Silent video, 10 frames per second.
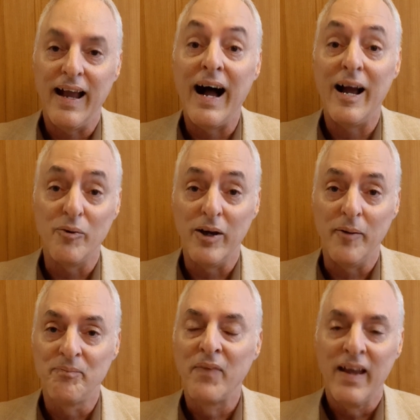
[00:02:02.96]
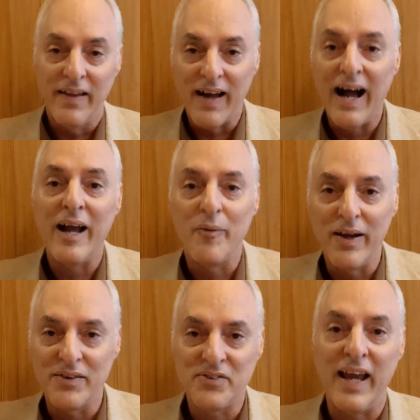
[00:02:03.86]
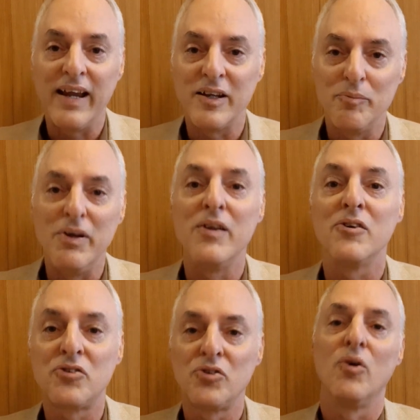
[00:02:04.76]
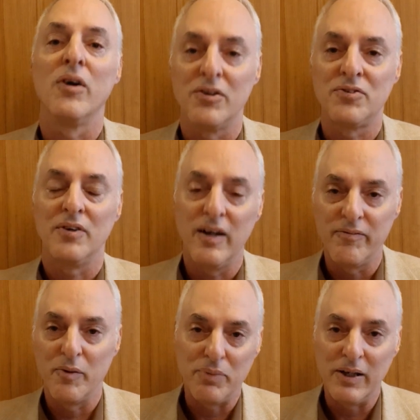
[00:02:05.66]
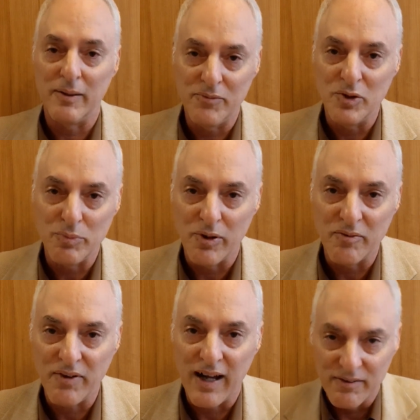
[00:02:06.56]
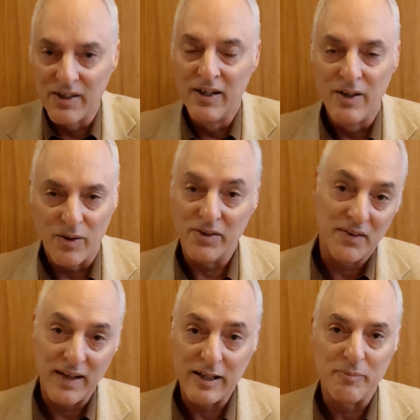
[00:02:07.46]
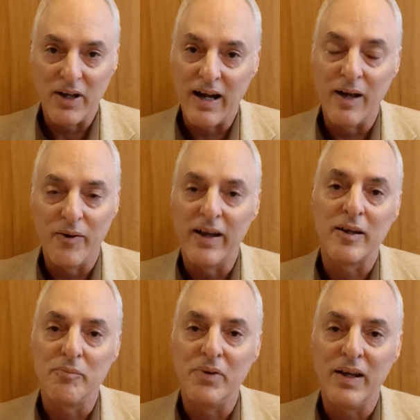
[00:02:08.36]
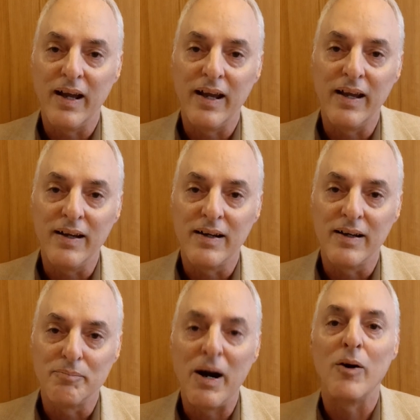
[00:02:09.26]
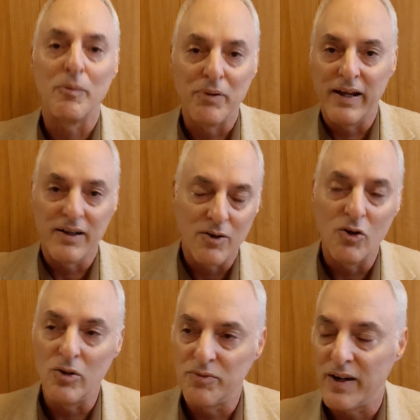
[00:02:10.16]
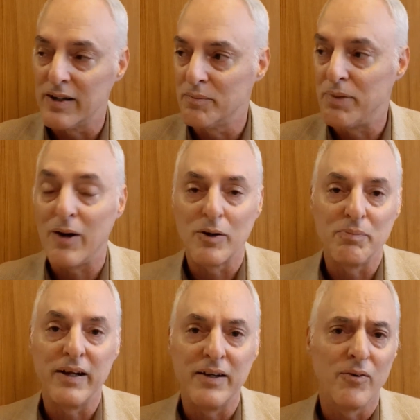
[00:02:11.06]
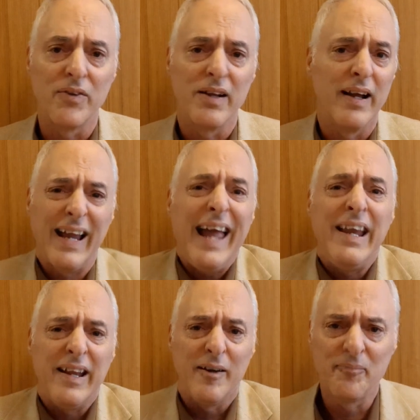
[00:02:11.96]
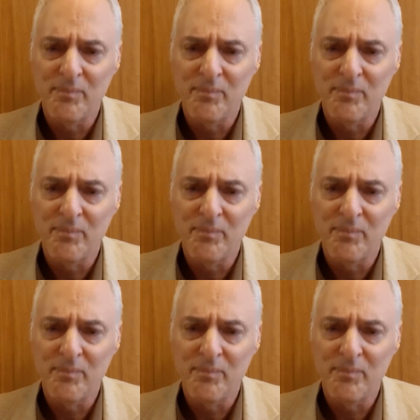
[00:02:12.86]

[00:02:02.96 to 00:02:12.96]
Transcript: highway. And the highway is taken to be the source of the PM 2.5. Or it doesn't have to be a highway, it can be a uh, power plant, a coal fired power plant, or the like. Anything.